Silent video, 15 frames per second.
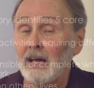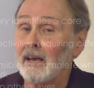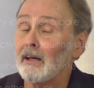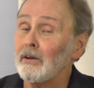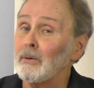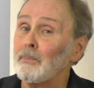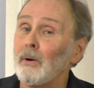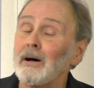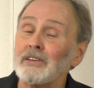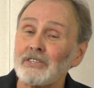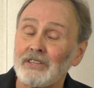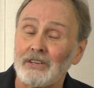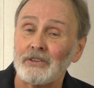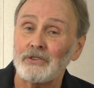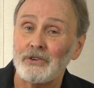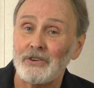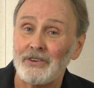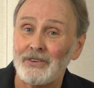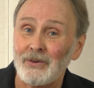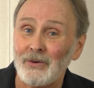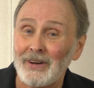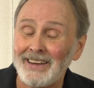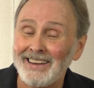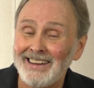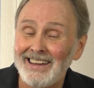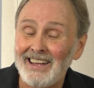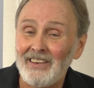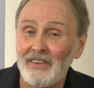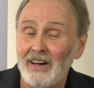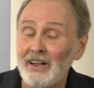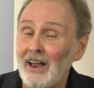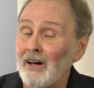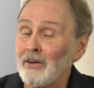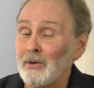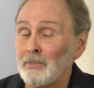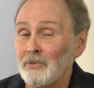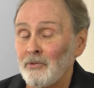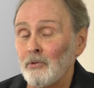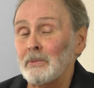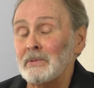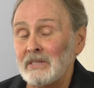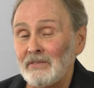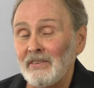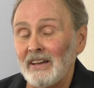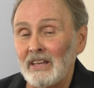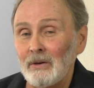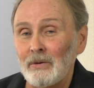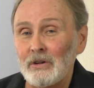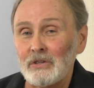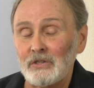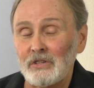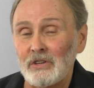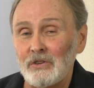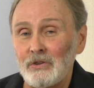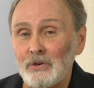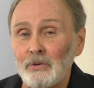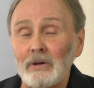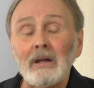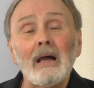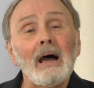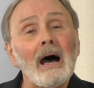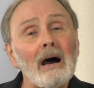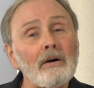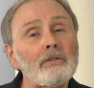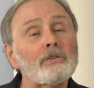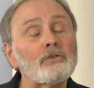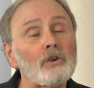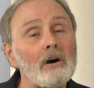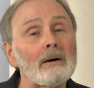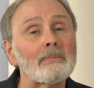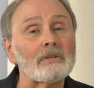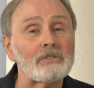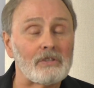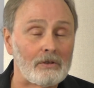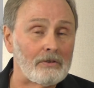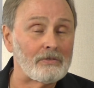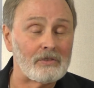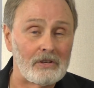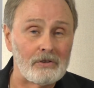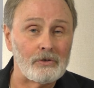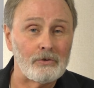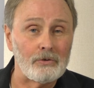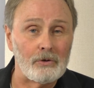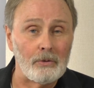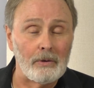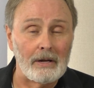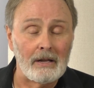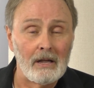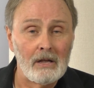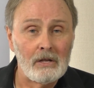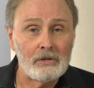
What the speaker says: Not how your boss tells you you're doing, not how your performance evaluation says you're doing, how the job itself says you're doing.